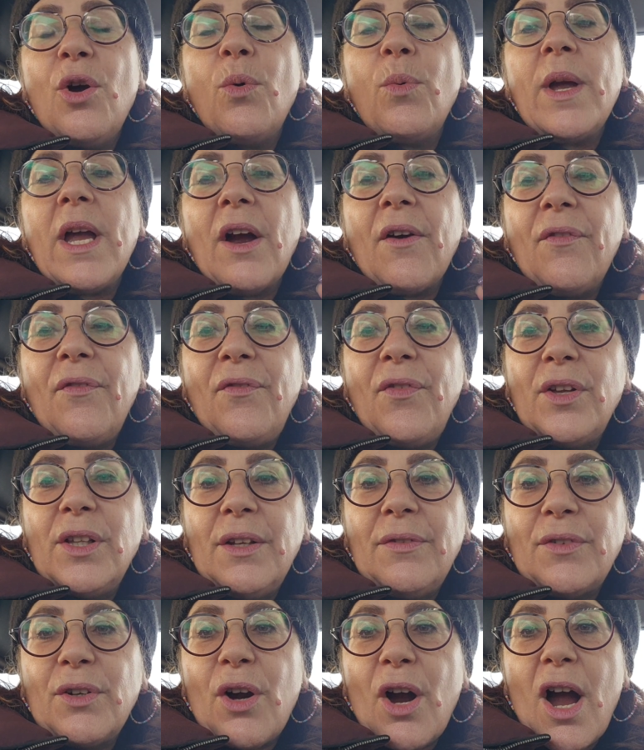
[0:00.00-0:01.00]
We are full
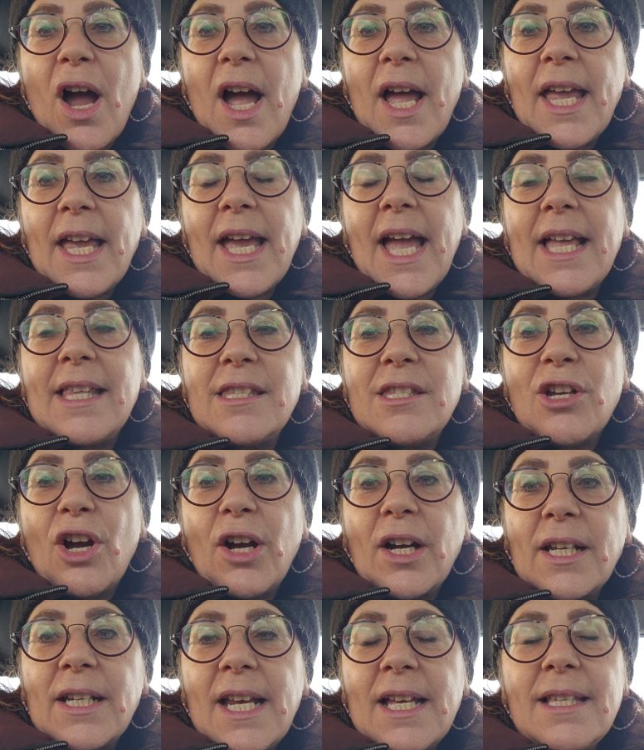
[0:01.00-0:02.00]
of crying and
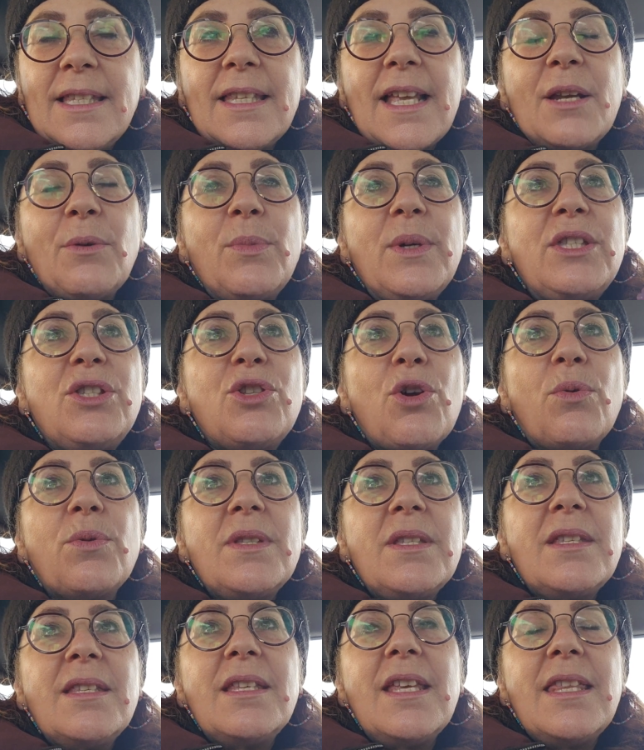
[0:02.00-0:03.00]
darkness, and we
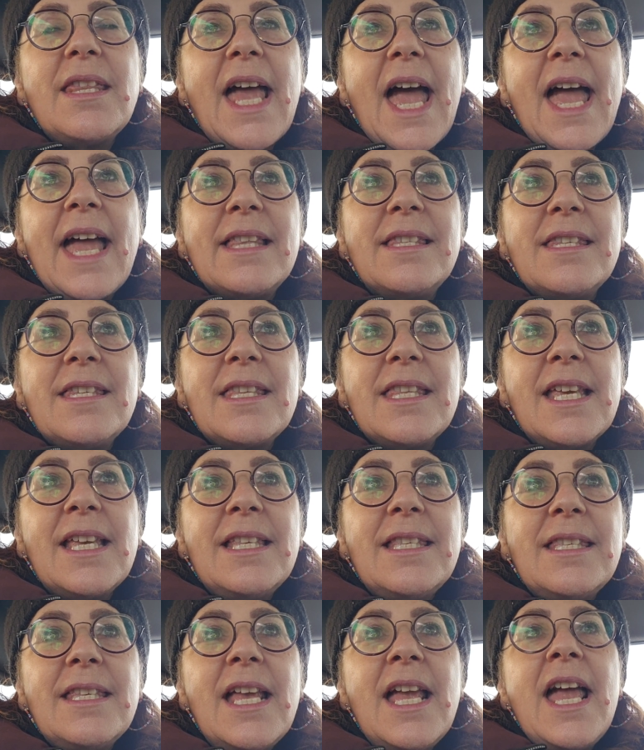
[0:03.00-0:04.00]
don't see the end to
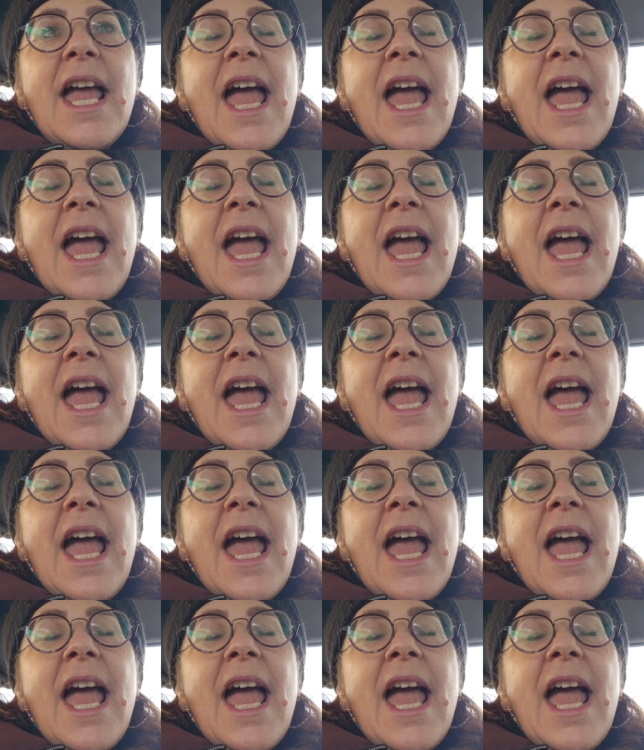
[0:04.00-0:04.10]
this,